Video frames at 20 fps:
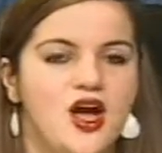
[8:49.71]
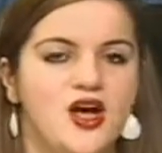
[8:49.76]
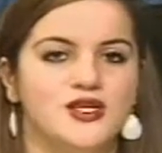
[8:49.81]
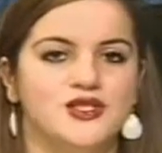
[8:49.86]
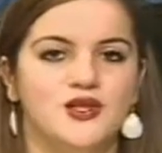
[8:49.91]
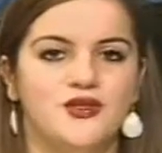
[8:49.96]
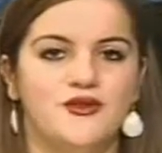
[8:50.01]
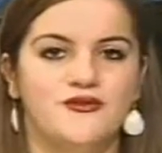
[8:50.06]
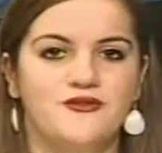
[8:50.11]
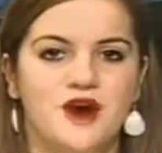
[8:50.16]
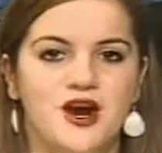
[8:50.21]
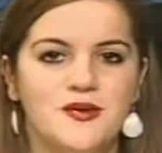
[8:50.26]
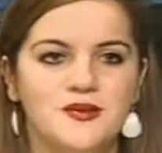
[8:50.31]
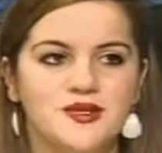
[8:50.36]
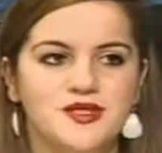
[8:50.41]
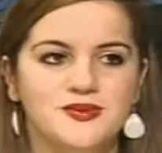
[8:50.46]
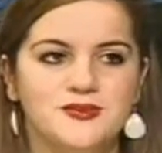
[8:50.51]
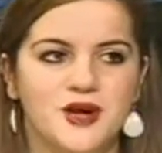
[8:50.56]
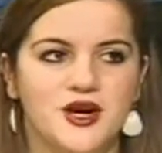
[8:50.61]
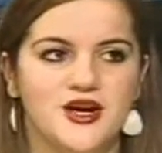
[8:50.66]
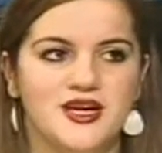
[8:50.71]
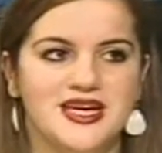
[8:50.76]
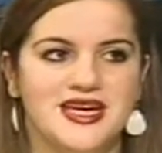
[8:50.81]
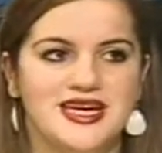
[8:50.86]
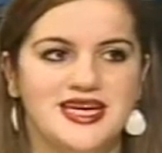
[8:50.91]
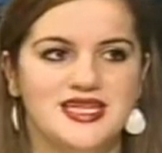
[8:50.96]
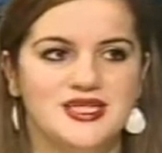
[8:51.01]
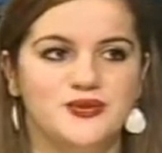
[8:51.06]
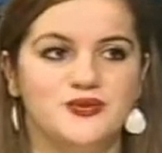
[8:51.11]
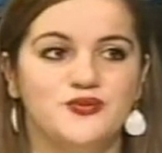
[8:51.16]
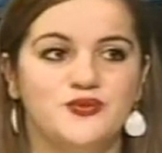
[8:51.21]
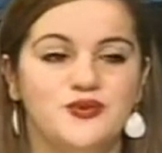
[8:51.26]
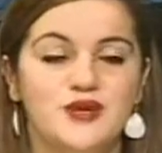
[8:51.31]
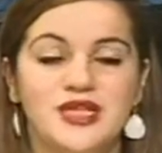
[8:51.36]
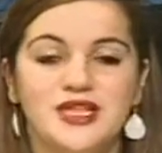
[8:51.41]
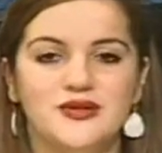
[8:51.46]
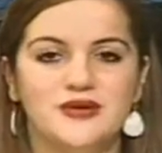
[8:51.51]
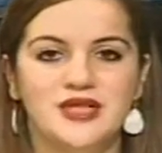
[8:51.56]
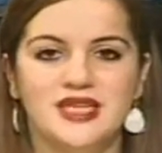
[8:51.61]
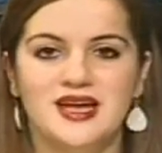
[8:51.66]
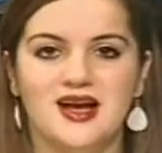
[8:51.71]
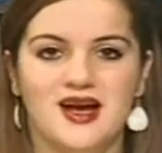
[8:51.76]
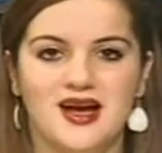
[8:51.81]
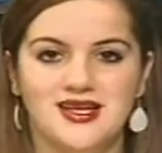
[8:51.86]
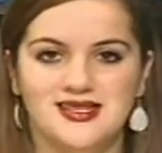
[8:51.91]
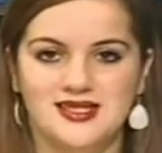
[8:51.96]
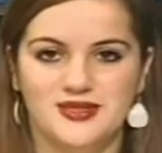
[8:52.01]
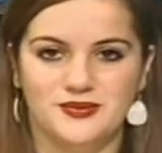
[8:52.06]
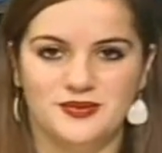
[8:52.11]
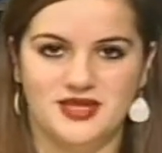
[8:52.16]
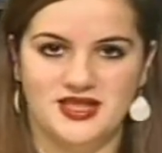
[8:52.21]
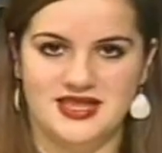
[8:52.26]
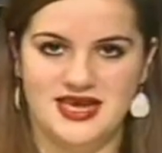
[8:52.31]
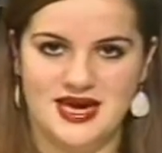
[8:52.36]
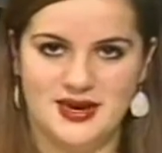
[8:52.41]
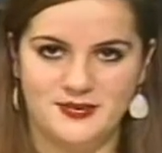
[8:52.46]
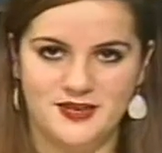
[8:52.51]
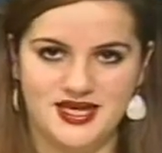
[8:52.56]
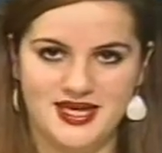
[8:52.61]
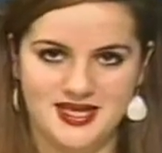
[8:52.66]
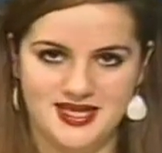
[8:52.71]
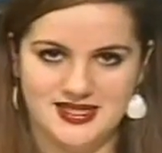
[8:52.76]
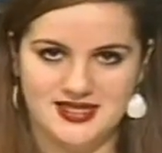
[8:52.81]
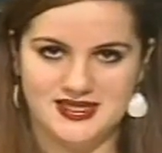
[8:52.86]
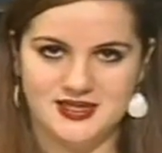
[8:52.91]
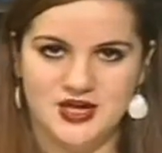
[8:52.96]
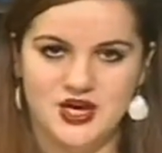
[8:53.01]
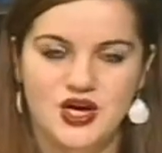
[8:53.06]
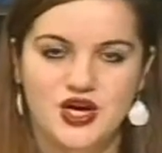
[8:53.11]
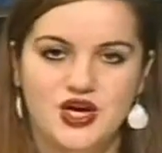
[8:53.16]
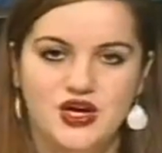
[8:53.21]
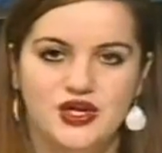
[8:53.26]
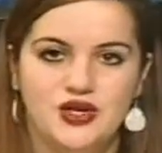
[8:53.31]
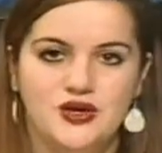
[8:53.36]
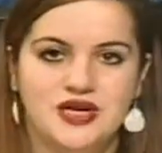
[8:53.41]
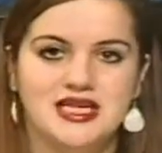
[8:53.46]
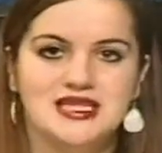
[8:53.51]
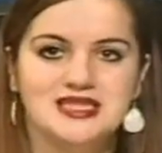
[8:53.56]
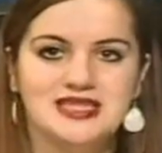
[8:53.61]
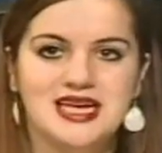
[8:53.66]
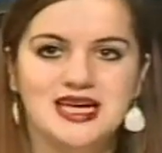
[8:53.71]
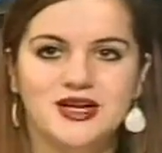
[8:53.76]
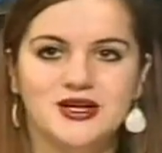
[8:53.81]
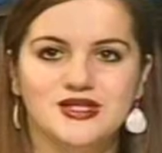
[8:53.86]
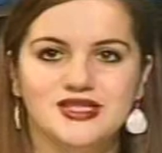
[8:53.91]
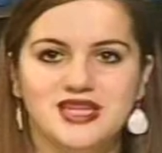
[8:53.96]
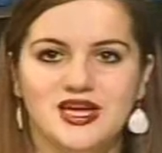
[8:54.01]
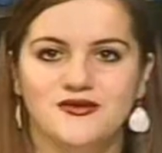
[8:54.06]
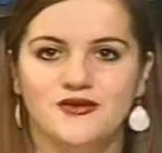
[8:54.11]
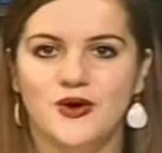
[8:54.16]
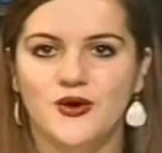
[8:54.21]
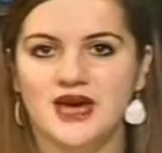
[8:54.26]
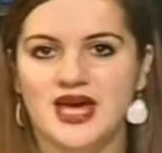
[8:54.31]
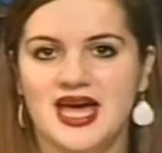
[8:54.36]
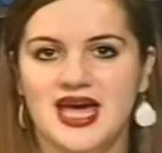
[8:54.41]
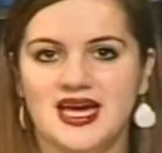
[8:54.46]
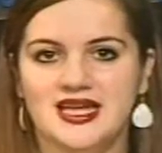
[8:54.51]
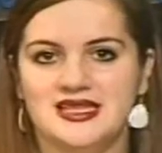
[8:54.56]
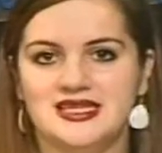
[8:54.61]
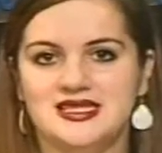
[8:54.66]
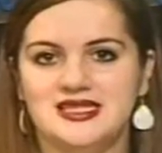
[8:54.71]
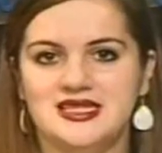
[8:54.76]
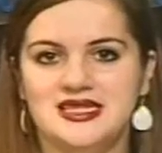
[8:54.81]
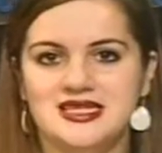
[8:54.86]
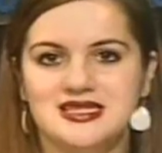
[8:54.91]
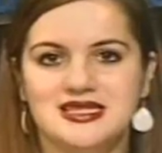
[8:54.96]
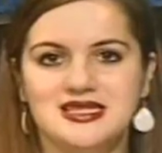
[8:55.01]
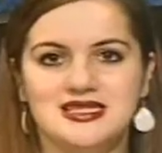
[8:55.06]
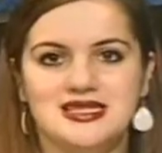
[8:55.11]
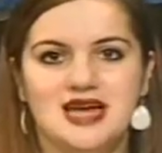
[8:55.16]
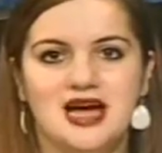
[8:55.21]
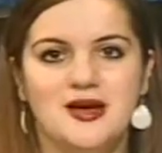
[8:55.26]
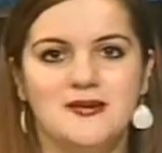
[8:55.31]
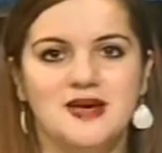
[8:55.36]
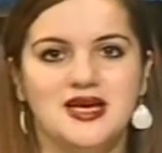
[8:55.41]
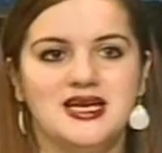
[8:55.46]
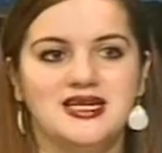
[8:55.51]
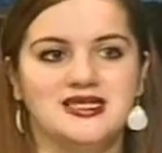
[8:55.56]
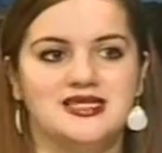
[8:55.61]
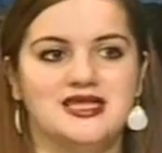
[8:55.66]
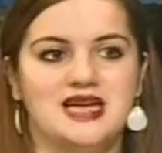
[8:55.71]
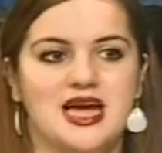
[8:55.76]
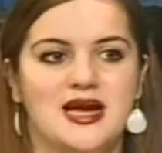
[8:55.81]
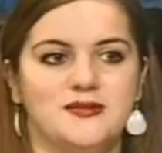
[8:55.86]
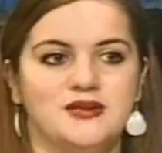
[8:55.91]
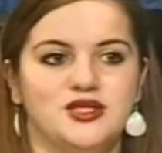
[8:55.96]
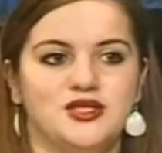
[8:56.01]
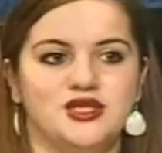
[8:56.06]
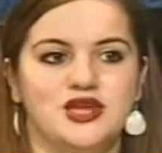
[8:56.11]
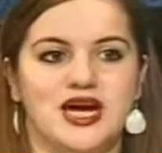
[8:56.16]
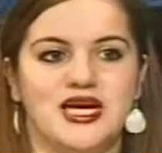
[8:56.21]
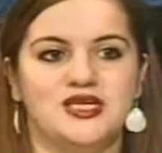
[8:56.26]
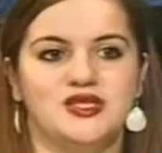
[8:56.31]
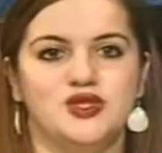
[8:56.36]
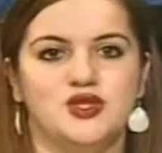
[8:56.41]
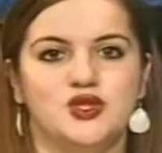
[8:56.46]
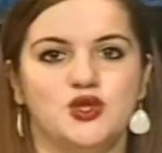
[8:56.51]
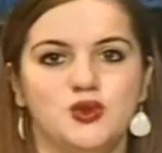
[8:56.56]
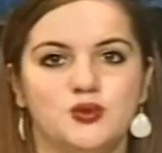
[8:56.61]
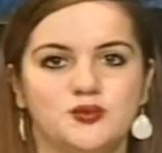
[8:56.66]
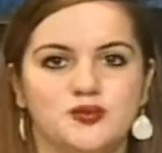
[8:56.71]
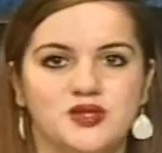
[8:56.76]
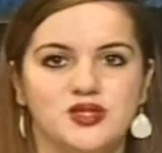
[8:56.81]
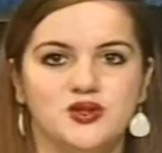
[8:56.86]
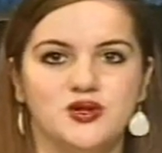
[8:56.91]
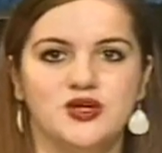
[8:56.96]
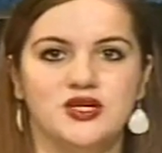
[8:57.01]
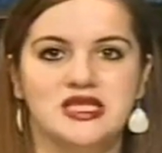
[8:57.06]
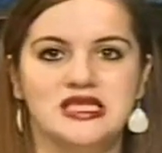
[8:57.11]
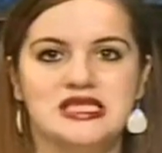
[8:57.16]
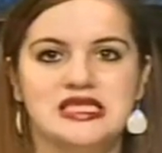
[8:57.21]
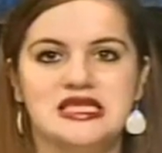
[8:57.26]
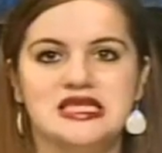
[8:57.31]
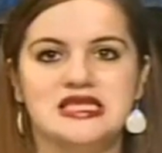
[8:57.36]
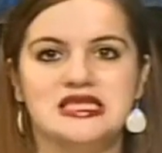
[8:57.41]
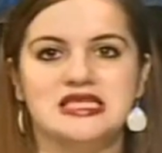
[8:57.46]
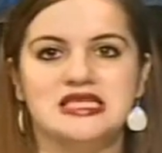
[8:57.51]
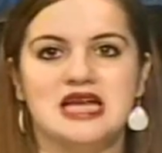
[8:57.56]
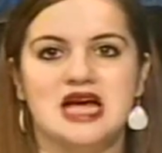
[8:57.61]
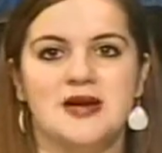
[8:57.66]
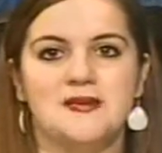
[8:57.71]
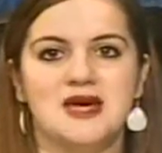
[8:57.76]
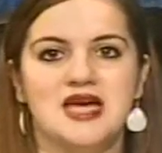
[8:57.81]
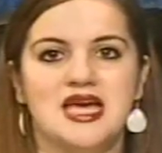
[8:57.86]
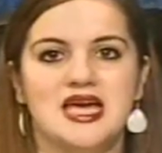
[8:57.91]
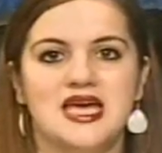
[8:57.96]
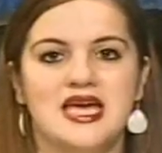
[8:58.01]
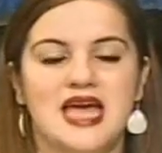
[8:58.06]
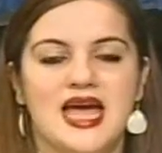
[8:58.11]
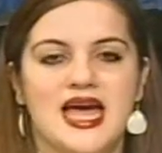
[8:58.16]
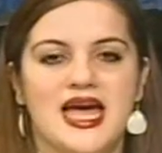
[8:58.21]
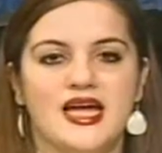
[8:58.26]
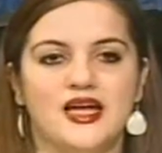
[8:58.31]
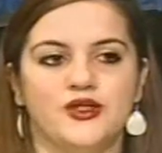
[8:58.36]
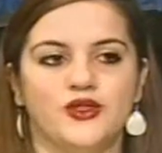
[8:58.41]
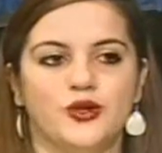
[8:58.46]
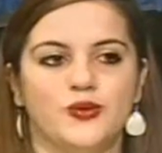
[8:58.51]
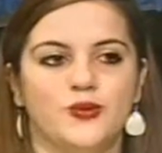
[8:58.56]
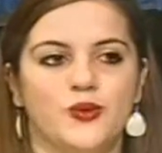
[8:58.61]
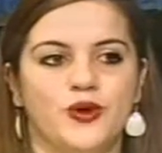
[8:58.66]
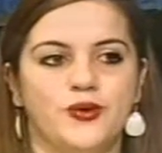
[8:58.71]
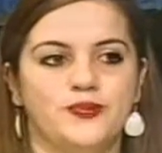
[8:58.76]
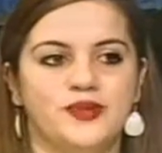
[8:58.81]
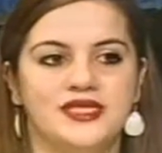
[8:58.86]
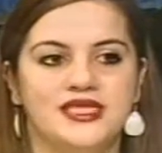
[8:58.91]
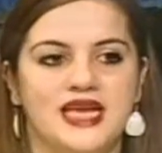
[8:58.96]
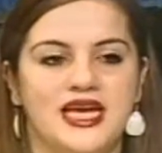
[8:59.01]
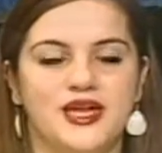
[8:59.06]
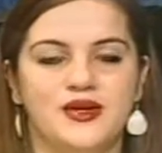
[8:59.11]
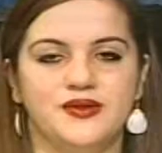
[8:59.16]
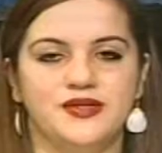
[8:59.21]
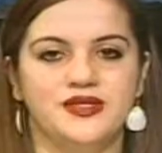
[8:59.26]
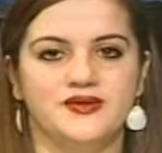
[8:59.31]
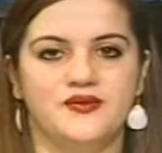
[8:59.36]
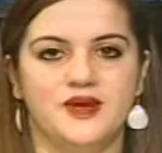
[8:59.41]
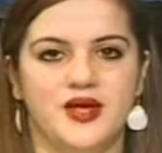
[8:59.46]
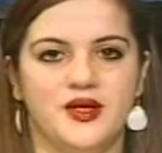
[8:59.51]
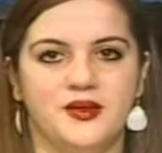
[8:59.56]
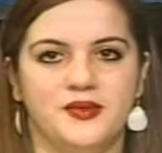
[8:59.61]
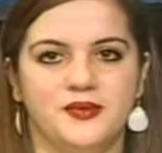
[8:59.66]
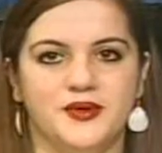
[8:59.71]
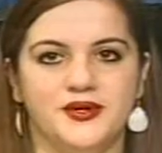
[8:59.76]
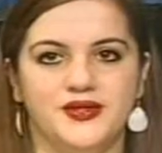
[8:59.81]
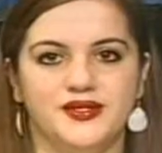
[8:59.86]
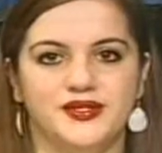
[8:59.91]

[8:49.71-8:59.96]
So the farmer's market is really, really awesome with that, because you can say to yourself, okay, the season's coming, it's time to try soups, or the season's coming and there are more potatoes available.